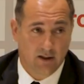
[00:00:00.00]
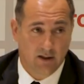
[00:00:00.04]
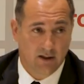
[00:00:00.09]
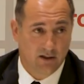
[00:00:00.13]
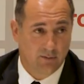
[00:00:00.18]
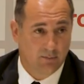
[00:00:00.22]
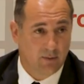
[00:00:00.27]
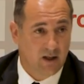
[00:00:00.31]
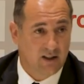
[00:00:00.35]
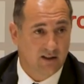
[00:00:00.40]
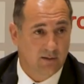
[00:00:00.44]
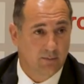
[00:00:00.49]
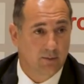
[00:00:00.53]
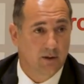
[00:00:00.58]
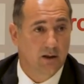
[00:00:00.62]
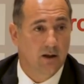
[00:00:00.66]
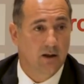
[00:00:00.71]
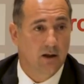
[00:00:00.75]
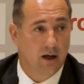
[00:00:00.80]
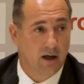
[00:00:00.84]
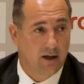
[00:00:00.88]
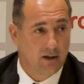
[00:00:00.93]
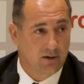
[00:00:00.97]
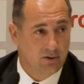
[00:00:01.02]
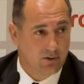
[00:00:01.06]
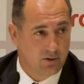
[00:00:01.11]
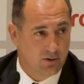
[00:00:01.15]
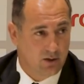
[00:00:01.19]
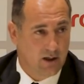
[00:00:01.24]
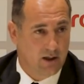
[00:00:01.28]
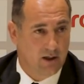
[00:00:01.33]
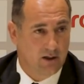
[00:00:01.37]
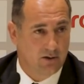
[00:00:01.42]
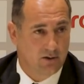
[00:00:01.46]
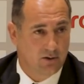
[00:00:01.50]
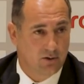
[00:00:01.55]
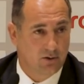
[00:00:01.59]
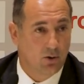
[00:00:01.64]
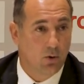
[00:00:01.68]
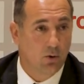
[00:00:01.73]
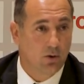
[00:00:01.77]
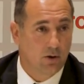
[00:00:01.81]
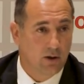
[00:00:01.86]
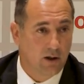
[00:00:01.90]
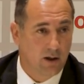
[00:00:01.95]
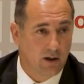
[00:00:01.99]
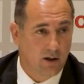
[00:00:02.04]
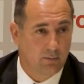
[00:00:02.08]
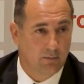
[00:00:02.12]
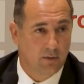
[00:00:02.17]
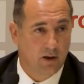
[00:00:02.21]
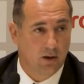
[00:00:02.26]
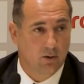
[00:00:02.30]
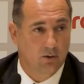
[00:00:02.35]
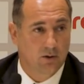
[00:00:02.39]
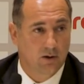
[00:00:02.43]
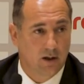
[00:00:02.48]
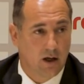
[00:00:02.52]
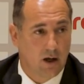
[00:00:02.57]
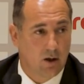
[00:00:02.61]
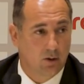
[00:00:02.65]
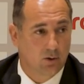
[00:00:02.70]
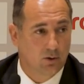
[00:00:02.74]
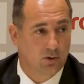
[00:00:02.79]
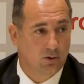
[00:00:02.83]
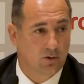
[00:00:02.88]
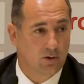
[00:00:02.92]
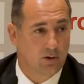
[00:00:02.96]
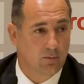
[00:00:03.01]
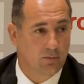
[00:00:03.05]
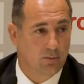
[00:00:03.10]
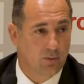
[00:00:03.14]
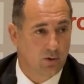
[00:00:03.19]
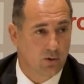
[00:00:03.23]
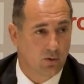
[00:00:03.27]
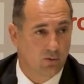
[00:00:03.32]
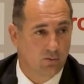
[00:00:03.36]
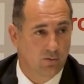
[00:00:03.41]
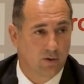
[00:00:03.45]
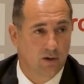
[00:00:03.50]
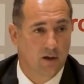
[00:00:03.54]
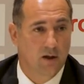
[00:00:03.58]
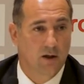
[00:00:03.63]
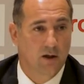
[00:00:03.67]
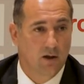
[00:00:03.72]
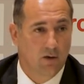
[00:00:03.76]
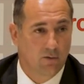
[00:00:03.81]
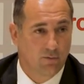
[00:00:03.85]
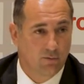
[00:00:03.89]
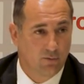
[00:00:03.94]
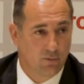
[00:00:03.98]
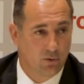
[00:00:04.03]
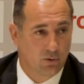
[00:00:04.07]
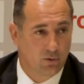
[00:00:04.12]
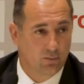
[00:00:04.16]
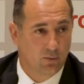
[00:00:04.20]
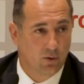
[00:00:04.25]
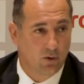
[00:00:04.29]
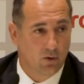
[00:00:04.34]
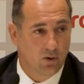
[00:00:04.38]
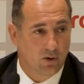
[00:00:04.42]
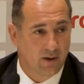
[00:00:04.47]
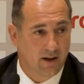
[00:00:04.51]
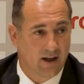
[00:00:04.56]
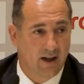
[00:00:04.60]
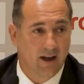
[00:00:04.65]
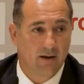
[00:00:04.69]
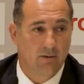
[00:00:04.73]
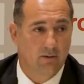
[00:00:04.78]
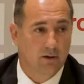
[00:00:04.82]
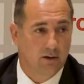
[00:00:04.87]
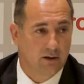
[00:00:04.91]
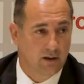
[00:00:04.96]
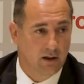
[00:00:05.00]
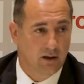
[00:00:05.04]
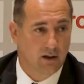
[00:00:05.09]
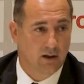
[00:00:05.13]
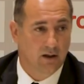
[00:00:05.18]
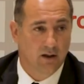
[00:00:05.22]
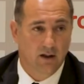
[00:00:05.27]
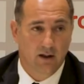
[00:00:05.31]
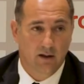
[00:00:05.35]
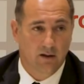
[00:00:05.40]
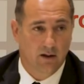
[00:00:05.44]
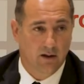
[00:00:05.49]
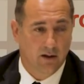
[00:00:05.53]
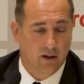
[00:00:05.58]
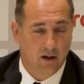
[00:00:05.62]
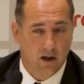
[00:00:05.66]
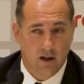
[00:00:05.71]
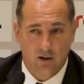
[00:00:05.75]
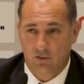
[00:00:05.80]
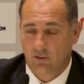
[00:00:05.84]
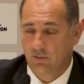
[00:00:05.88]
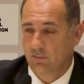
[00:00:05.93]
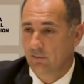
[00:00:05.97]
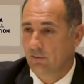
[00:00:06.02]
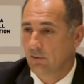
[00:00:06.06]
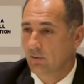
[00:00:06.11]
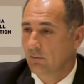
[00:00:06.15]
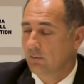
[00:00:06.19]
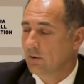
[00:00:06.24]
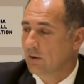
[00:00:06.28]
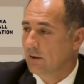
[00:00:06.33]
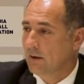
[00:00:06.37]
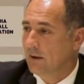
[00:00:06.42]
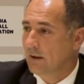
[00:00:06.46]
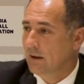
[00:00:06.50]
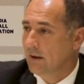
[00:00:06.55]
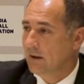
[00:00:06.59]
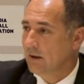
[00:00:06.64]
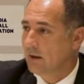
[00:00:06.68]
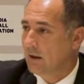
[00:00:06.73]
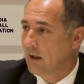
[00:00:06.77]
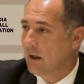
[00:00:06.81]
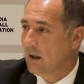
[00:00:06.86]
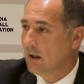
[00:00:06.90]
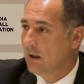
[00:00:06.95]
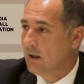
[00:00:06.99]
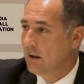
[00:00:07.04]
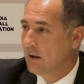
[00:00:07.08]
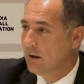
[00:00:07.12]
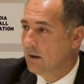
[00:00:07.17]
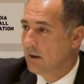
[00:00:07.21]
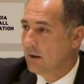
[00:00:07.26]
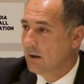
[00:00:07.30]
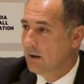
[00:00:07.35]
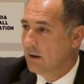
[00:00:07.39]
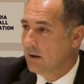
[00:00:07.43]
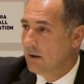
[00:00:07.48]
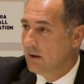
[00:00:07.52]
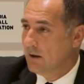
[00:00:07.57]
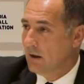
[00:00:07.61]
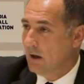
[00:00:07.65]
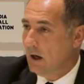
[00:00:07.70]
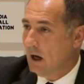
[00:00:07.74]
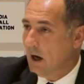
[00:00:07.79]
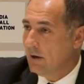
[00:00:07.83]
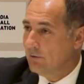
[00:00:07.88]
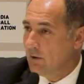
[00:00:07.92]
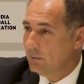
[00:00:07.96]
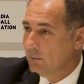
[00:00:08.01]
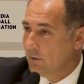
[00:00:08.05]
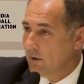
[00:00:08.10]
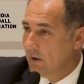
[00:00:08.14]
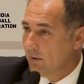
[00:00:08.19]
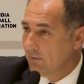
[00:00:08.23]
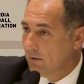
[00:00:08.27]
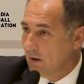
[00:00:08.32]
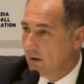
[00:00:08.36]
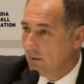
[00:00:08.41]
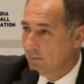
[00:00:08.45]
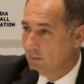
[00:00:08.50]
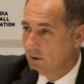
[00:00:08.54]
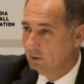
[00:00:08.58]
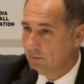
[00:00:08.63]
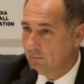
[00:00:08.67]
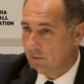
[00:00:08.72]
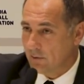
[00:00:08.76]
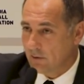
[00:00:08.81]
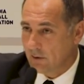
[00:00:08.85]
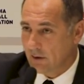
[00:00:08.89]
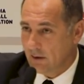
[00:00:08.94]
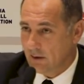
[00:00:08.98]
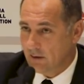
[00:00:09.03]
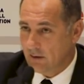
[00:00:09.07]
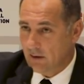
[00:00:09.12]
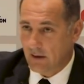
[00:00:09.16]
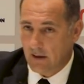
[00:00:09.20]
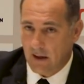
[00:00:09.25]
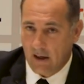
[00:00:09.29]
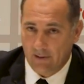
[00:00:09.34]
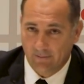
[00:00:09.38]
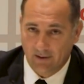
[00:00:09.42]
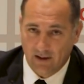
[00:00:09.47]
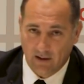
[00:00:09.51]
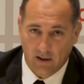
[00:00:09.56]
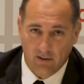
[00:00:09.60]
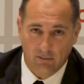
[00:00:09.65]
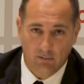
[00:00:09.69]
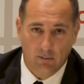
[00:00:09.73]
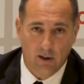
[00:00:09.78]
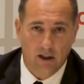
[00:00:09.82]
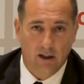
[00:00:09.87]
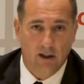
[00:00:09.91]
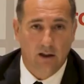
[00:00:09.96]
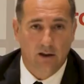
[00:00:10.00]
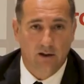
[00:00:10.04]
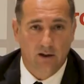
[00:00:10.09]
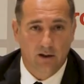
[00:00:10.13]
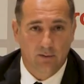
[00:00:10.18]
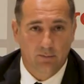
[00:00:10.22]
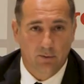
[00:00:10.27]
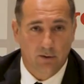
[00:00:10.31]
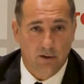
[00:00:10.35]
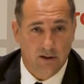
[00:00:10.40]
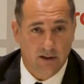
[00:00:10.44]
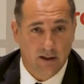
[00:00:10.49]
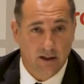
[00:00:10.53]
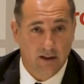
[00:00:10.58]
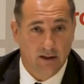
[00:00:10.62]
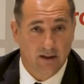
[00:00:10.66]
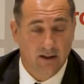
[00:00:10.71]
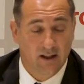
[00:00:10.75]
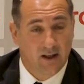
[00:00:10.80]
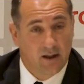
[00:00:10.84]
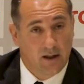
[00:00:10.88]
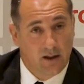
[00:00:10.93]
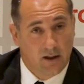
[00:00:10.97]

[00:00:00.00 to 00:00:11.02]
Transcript: It must be an exchange. Talking about how to improve football, everything in regards to football in India. I will be available for that and I will give my 100%.